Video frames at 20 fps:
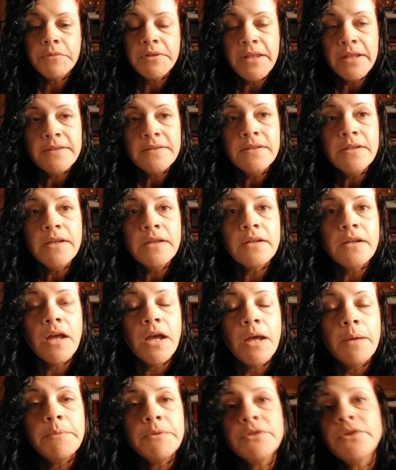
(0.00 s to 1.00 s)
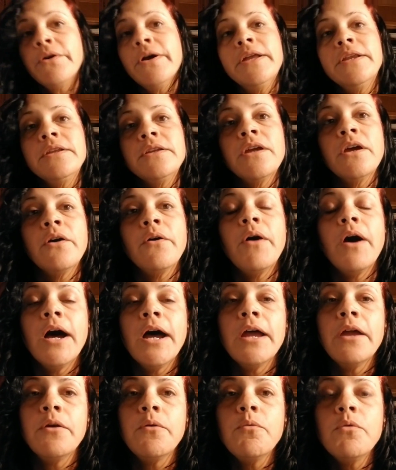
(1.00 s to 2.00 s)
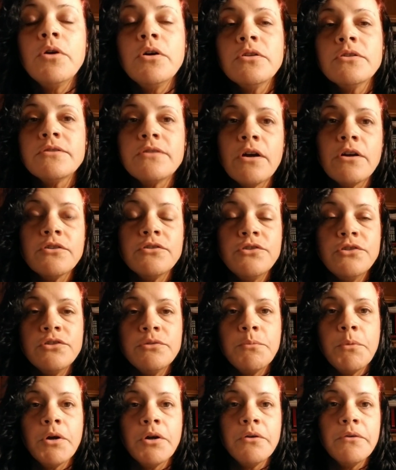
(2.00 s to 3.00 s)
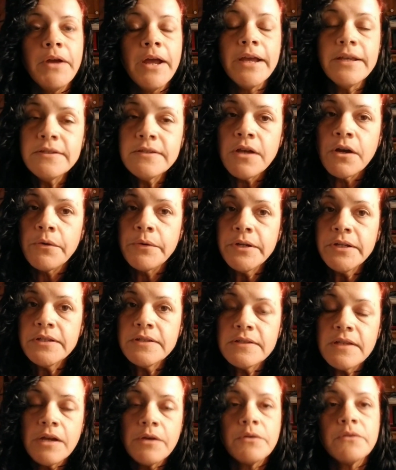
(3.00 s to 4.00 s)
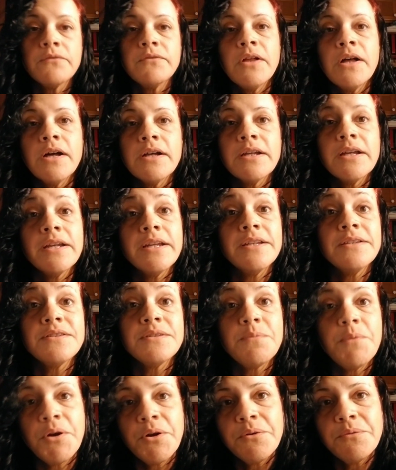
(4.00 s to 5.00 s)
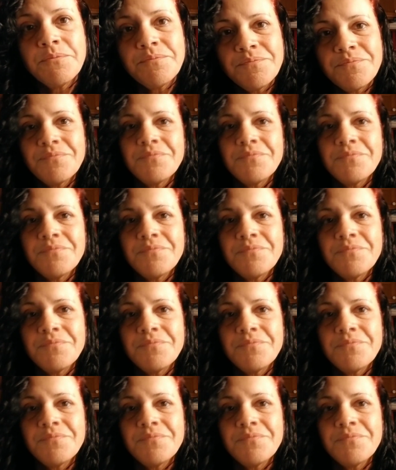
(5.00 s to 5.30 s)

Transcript: but that's it. I'm going to go ahead and go. I will talk to you tomorrow. As always, I will vlog again tomorrow.